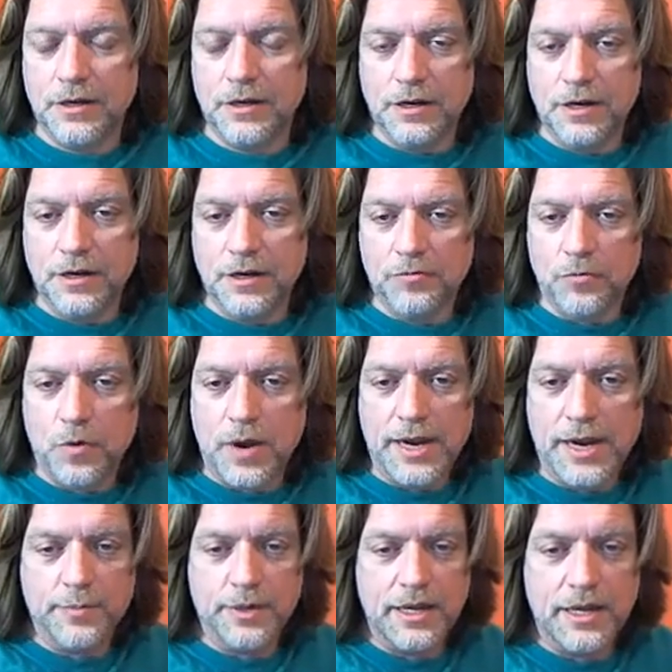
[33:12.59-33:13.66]
of
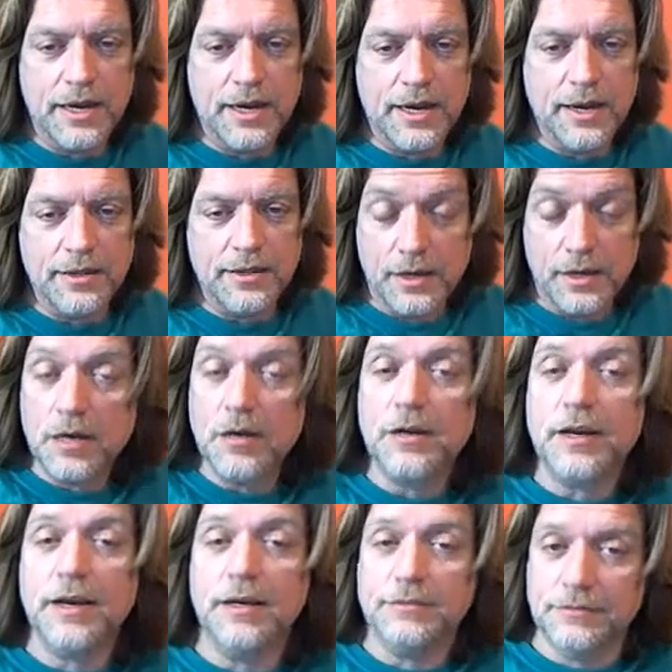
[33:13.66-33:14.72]
white ply. I think, oh,
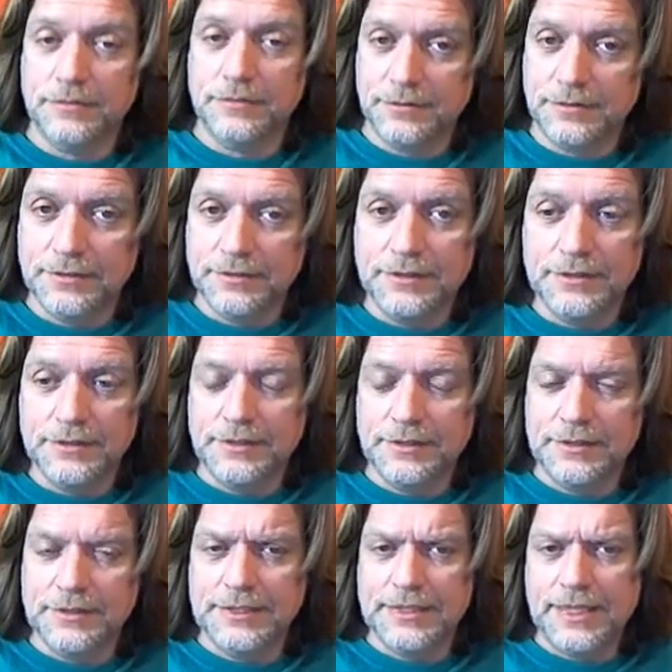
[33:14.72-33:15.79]
okay.
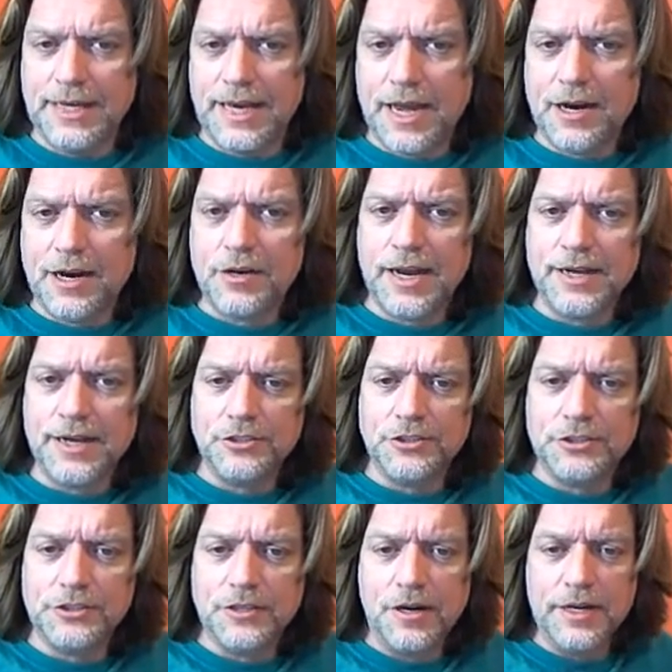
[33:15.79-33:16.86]
Yeah, I know guys are
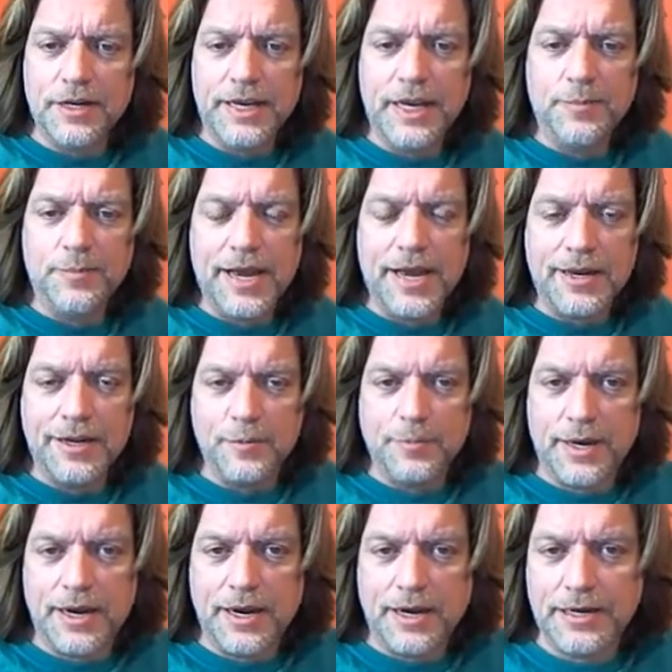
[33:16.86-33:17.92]
starting to get back into
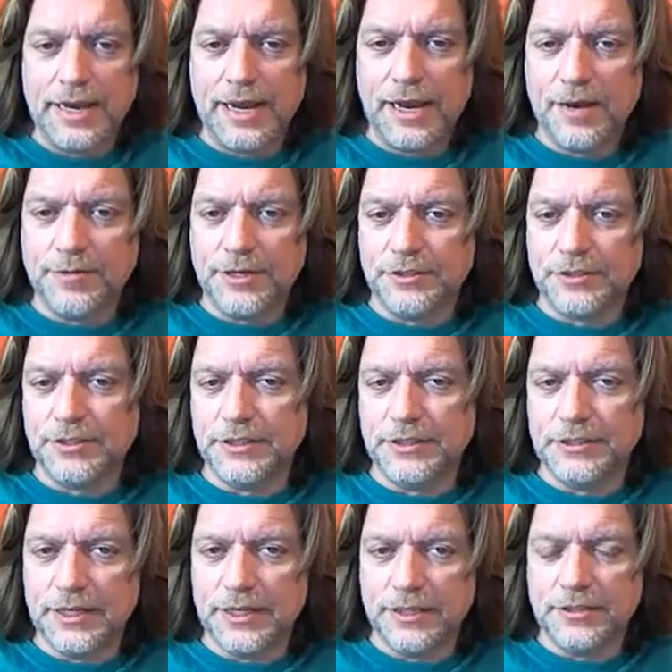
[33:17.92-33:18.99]
pine cabinets
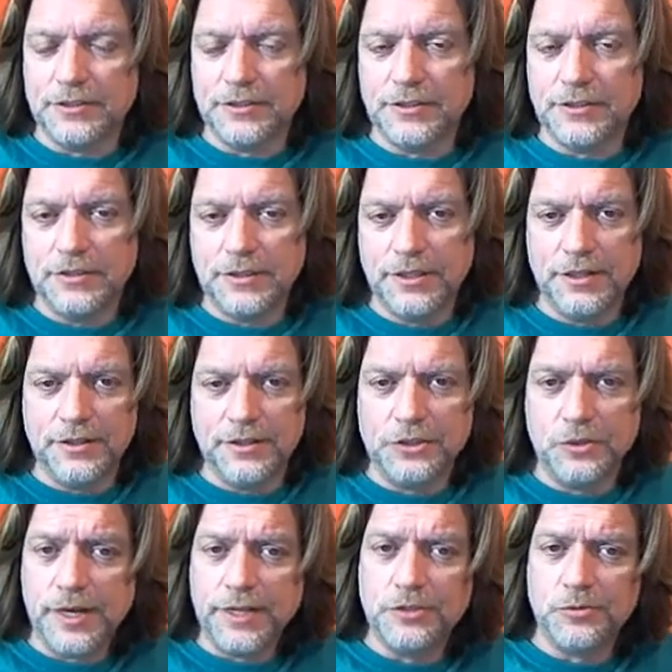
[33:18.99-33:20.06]
these days. You know, the
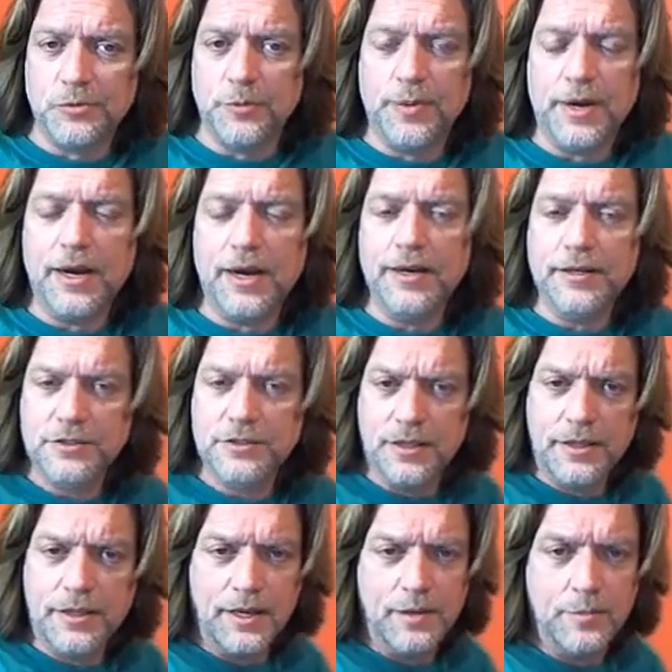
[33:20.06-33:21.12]
Tweeds were pines, I
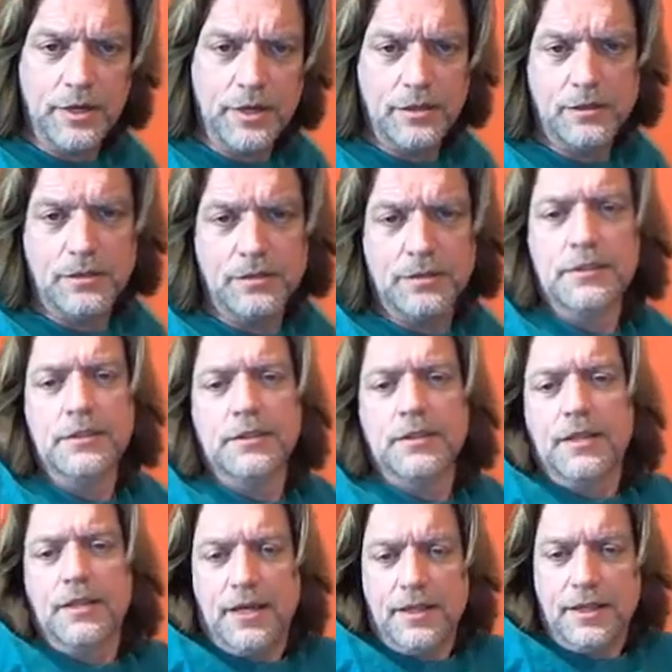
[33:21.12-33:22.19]
think, but
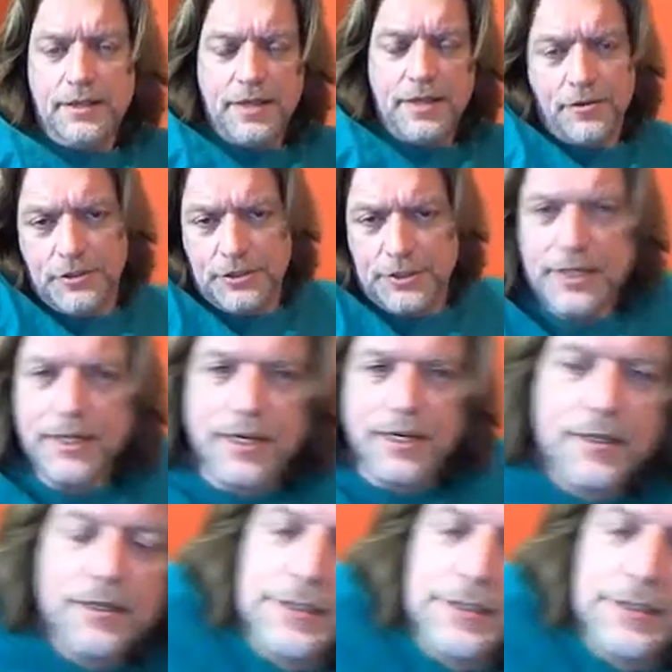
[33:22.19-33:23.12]
I think that was it.